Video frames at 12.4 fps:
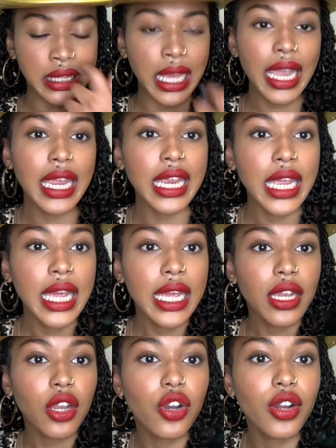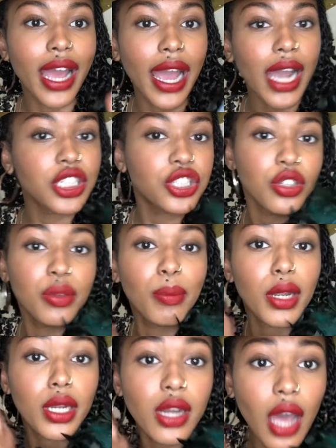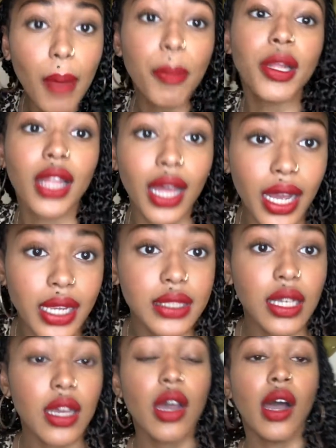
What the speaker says: they could actually monopolize